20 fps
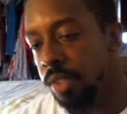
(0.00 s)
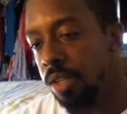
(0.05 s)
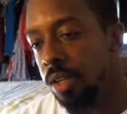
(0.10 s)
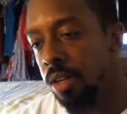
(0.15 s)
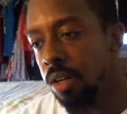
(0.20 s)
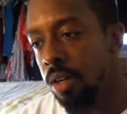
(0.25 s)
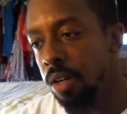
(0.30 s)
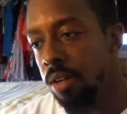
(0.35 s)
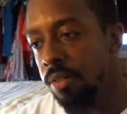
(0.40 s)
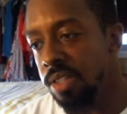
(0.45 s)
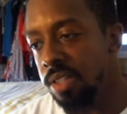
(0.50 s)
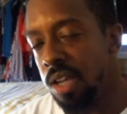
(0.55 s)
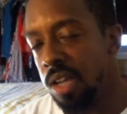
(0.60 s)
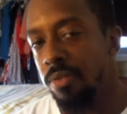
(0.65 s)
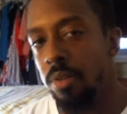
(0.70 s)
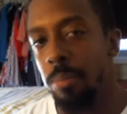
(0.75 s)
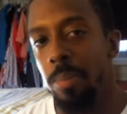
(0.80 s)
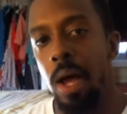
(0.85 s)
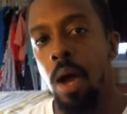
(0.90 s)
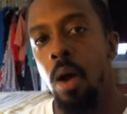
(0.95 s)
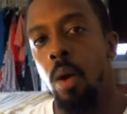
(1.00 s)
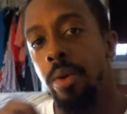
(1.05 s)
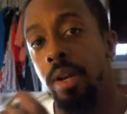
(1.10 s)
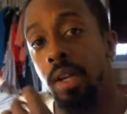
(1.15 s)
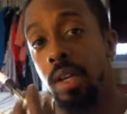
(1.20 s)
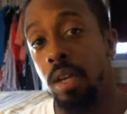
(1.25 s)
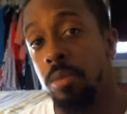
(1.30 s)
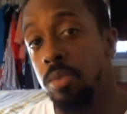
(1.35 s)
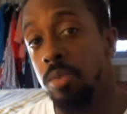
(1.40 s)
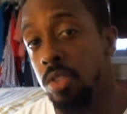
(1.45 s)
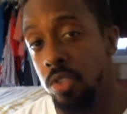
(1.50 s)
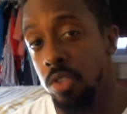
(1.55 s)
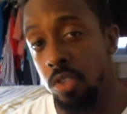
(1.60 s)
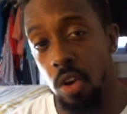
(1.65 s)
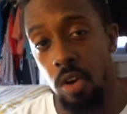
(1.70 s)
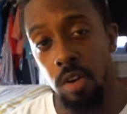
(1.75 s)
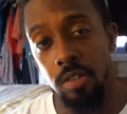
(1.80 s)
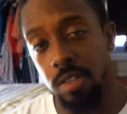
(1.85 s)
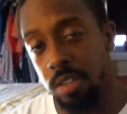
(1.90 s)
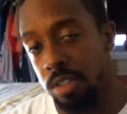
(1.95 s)
of Asafa Powell when it came to
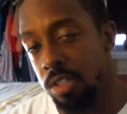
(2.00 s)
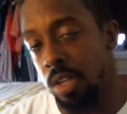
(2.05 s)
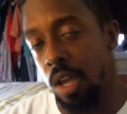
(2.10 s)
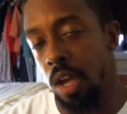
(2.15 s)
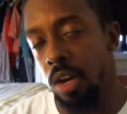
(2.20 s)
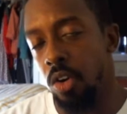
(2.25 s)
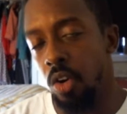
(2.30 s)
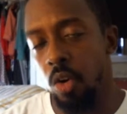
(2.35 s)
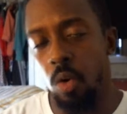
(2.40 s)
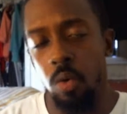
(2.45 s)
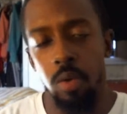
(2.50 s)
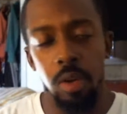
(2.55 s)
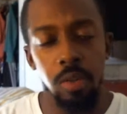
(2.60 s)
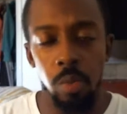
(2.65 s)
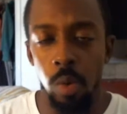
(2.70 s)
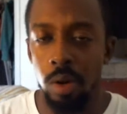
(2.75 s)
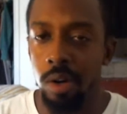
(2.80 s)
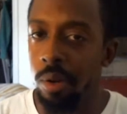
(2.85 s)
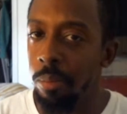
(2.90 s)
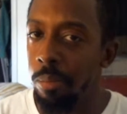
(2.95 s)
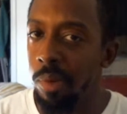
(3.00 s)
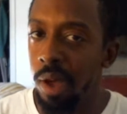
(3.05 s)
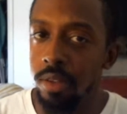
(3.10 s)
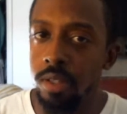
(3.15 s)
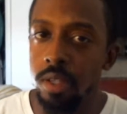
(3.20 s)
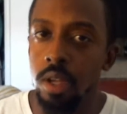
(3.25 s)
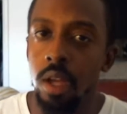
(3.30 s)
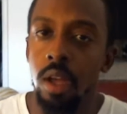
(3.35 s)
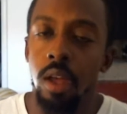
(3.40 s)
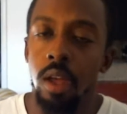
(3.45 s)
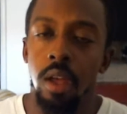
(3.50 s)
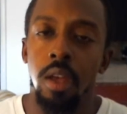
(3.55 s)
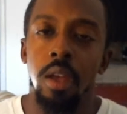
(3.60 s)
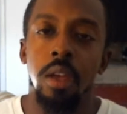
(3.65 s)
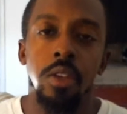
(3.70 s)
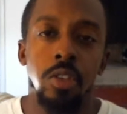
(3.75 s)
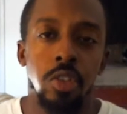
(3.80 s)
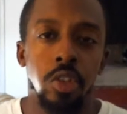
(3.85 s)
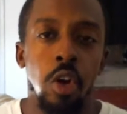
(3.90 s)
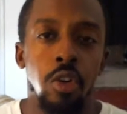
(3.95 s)
starts, and he's kind of known as one of the best
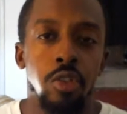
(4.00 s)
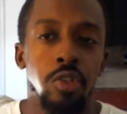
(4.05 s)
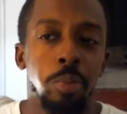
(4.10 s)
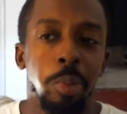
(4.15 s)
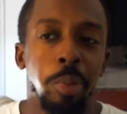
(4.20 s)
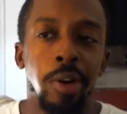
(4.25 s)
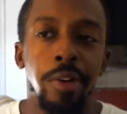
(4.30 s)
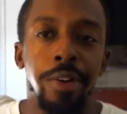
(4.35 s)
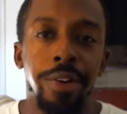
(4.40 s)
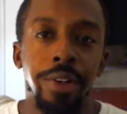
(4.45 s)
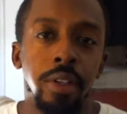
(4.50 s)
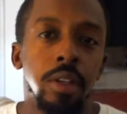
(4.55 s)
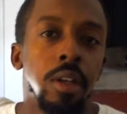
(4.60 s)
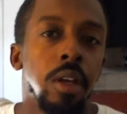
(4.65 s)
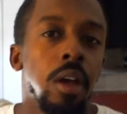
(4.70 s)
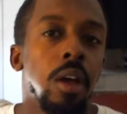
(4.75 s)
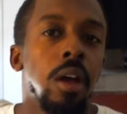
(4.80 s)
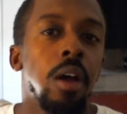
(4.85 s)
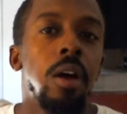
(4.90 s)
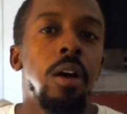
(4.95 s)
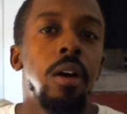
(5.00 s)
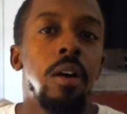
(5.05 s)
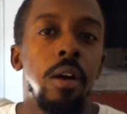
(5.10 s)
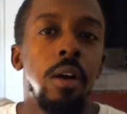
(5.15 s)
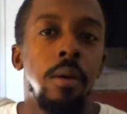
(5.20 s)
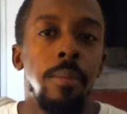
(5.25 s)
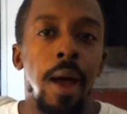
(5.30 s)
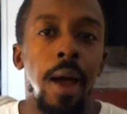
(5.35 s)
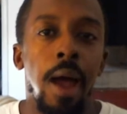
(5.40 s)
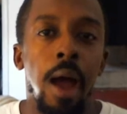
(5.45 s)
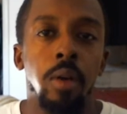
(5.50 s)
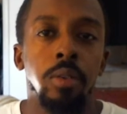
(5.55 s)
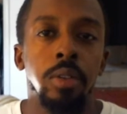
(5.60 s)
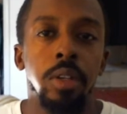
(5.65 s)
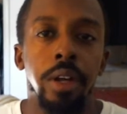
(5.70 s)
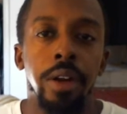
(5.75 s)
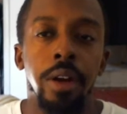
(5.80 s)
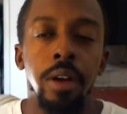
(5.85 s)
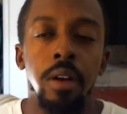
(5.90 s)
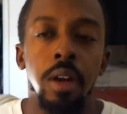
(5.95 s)
starters, period, out
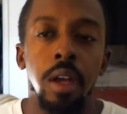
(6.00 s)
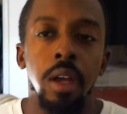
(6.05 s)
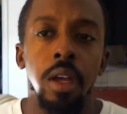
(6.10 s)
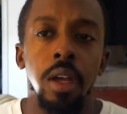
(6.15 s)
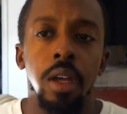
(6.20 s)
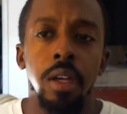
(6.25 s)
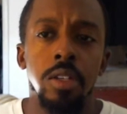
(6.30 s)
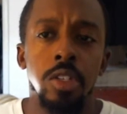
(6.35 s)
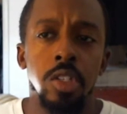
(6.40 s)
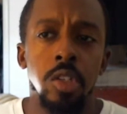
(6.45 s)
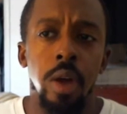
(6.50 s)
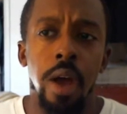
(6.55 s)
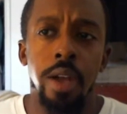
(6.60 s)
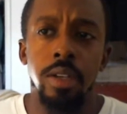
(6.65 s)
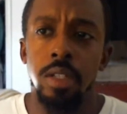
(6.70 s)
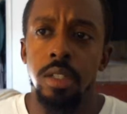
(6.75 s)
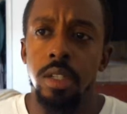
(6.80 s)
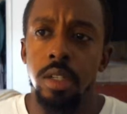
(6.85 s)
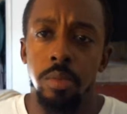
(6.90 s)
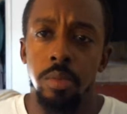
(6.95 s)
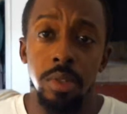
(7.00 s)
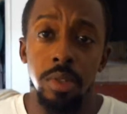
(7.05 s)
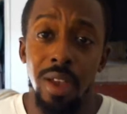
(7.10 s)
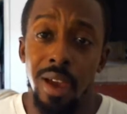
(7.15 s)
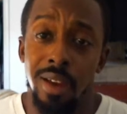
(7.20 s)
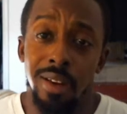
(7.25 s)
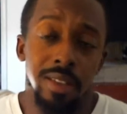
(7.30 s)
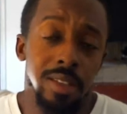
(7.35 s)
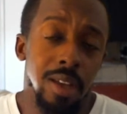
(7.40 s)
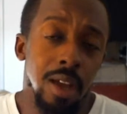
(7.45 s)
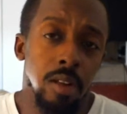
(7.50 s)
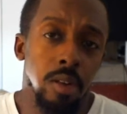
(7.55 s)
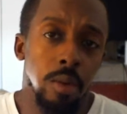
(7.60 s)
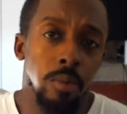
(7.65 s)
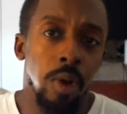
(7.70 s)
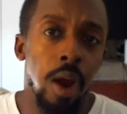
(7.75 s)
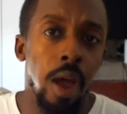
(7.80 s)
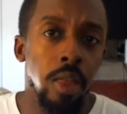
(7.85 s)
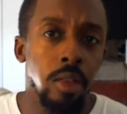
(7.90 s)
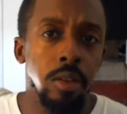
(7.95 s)
there. And so I just was kind of telling
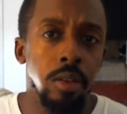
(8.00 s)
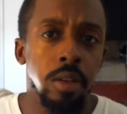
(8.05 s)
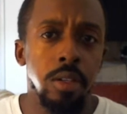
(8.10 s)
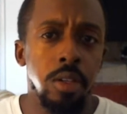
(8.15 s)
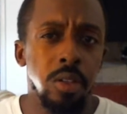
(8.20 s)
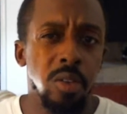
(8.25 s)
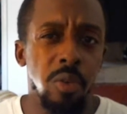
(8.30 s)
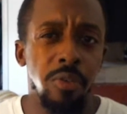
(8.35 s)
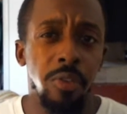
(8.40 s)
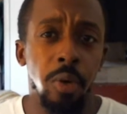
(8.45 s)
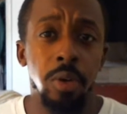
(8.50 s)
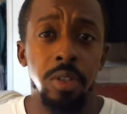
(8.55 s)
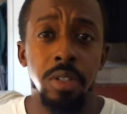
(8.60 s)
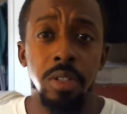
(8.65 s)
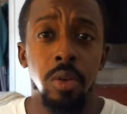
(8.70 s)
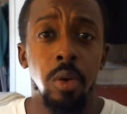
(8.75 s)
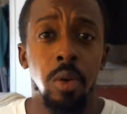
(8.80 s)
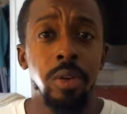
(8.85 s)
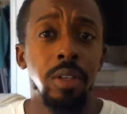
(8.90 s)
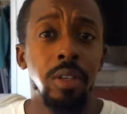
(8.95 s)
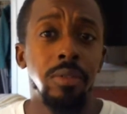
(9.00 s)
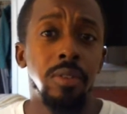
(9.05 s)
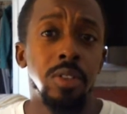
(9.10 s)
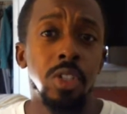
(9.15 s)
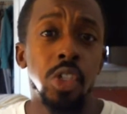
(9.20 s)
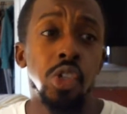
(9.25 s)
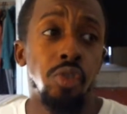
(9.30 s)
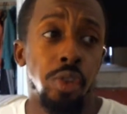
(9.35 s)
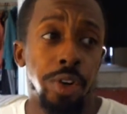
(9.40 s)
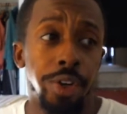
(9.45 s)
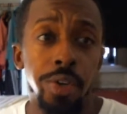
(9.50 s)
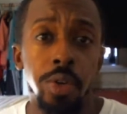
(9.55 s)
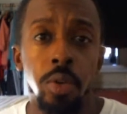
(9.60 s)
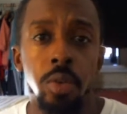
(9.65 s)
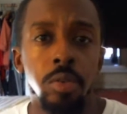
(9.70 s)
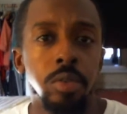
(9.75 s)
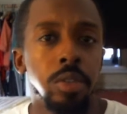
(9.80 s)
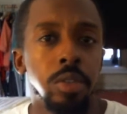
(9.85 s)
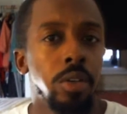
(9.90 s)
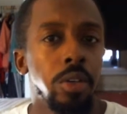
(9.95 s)
him, rather than focusing on even
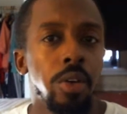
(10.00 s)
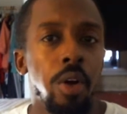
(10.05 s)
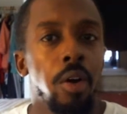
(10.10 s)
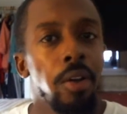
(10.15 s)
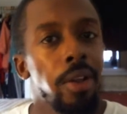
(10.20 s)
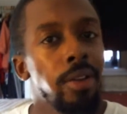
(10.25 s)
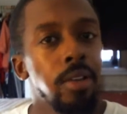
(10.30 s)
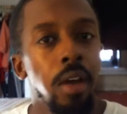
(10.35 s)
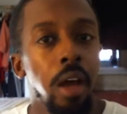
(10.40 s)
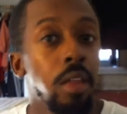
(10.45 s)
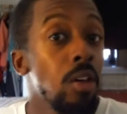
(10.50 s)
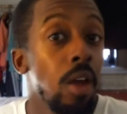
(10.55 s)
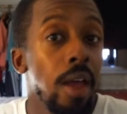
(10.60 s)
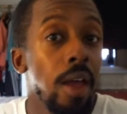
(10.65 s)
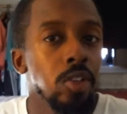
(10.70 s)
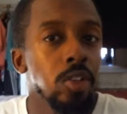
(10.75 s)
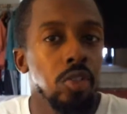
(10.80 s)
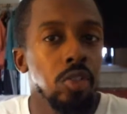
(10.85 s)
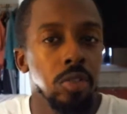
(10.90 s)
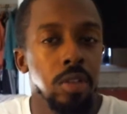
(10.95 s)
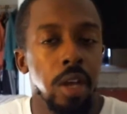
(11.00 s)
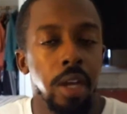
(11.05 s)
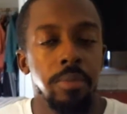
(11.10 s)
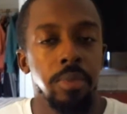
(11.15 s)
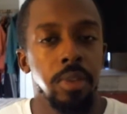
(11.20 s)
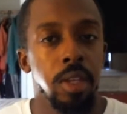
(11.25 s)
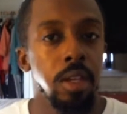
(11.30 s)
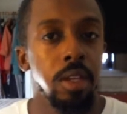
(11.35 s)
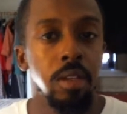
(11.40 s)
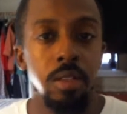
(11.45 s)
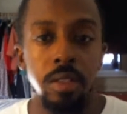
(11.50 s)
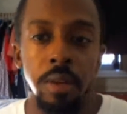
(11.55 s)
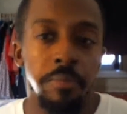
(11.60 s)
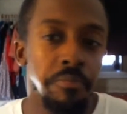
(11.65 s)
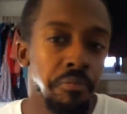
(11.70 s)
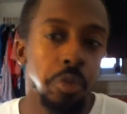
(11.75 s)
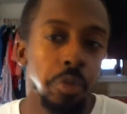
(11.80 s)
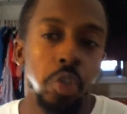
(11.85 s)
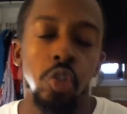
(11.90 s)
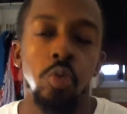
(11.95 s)
drills and all that other extra type things,
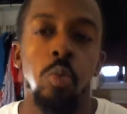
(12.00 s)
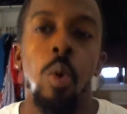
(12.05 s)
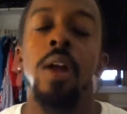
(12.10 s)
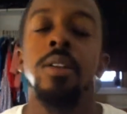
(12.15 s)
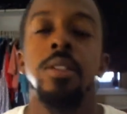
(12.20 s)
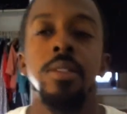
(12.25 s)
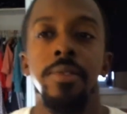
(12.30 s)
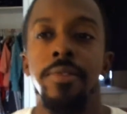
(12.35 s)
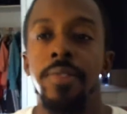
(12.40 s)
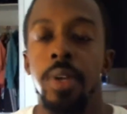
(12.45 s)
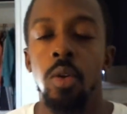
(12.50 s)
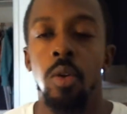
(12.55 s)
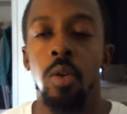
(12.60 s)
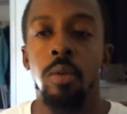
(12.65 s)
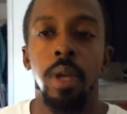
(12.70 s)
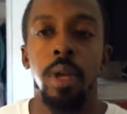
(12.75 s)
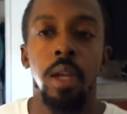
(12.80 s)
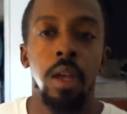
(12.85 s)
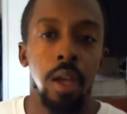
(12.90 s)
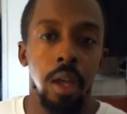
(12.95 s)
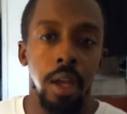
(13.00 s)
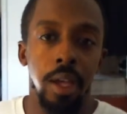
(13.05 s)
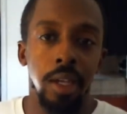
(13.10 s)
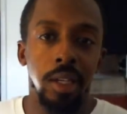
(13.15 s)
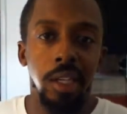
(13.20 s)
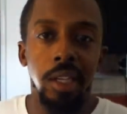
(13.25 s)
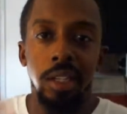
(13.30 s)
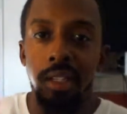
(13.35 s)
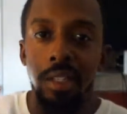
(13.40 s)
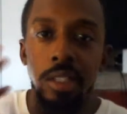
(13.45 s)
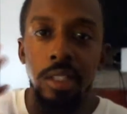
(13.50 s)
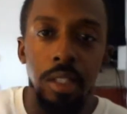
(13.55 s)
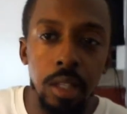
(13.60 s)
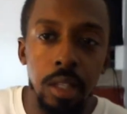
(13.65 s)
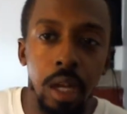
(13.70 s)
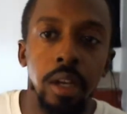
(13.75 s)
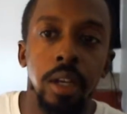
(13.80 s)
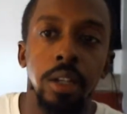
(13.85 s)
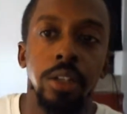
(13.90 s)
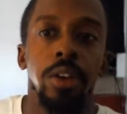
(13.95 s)
just watching film and getting it
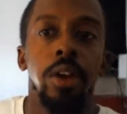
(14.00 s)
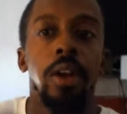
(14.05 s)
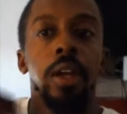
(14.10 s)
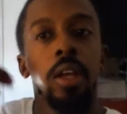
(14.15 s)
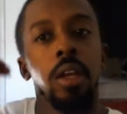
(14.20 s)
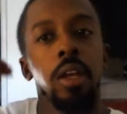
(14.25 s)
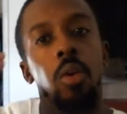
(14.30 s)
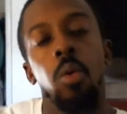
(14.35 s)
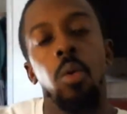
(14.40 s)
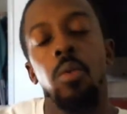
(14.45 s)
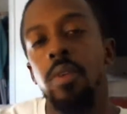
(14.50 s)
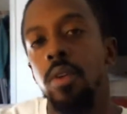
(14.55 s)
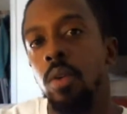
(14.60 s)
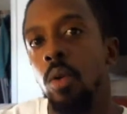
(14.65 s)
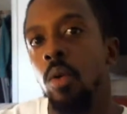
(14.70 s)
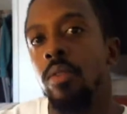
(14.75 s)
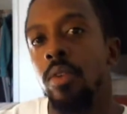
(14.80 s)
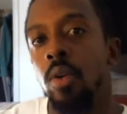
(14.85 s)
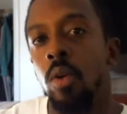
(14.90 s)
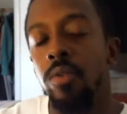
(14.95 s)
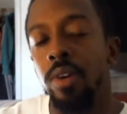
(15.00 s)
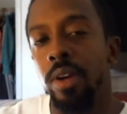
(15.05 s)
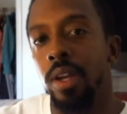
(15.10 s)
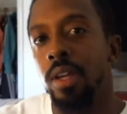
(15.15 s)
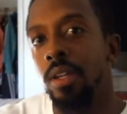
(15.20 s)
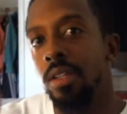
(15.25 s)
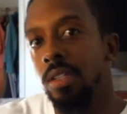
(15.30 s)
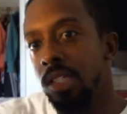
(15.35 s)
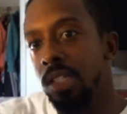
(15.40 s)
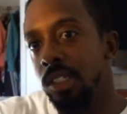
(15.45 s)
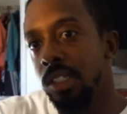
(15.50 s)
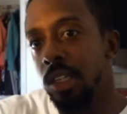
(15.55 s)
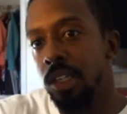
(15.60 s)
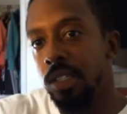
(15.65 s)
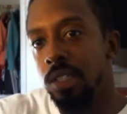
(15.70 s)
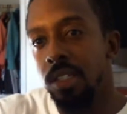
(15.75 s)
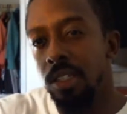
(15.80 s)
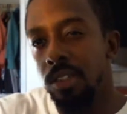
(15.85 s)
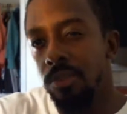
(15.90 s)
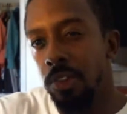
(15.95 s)
stuck in your head over and over and over again, and just
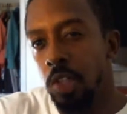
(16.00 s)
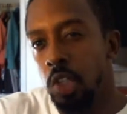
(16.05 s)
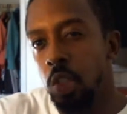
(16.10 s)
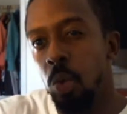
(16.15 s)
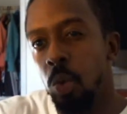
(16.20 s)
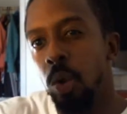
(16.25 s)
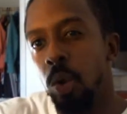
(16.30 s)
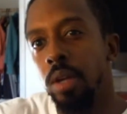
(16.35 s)
getting these visual